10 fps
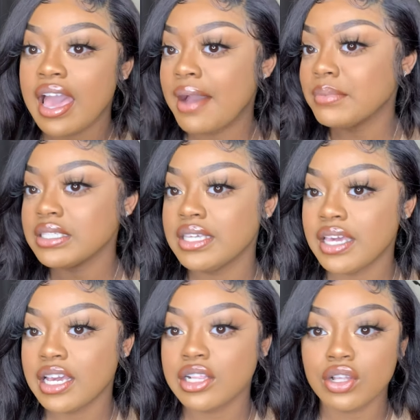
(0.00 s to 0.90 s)
I'm gonna
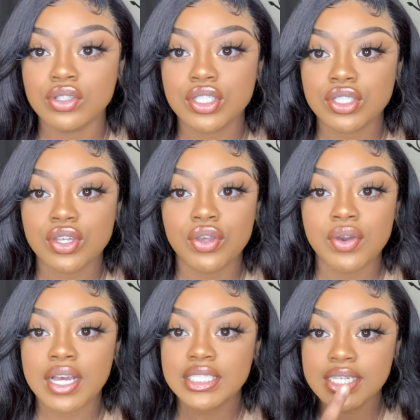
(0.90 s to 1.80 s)
get closer so you
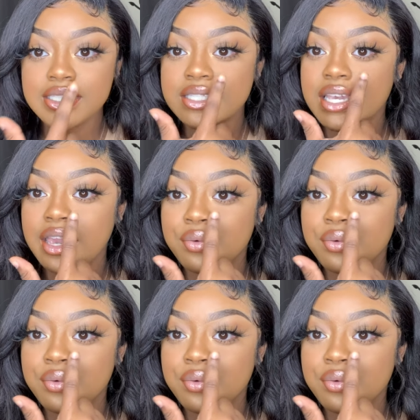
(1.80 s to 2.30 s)
guys can see.